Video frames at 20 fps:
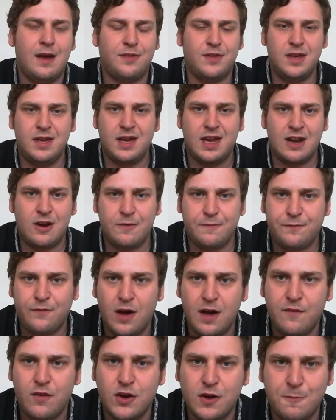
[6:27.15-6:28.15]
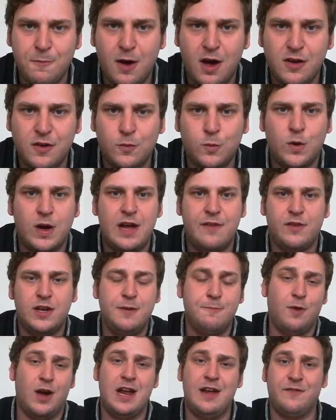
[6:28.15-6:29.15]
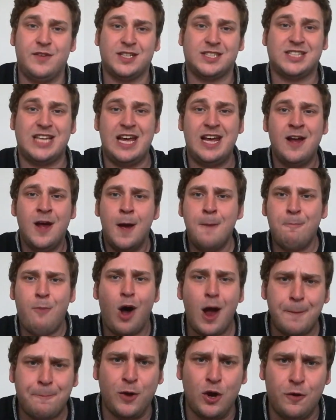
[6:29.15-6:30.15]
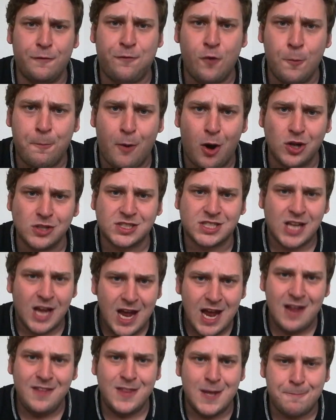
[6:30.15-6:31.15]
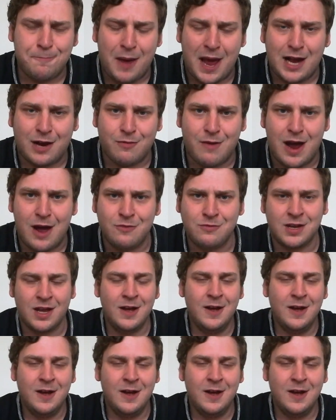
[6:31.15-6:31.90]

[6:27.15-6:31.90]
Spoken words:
I think you can get it on 5 on demand or whatever. You might even see my beautiful bonds in the background.